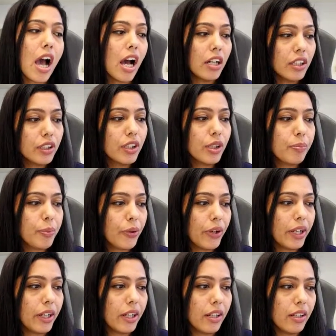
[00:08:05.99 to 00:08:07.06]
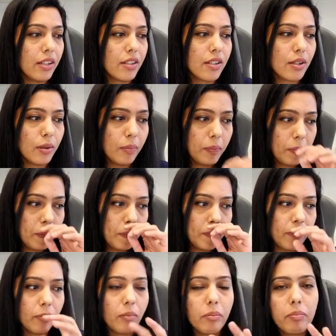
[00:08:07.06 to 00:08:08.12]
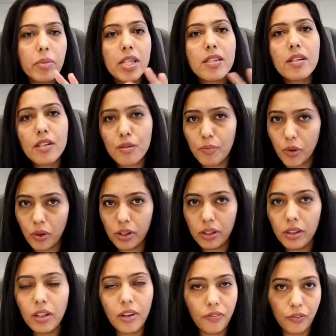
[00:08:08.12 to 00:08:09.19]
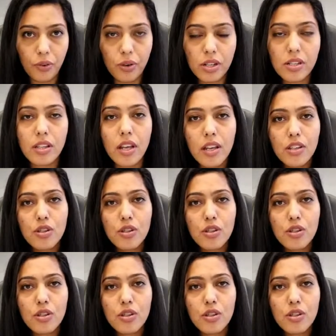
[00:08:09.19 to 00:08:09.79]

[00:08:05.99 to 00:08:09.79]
Another point is business model, of course.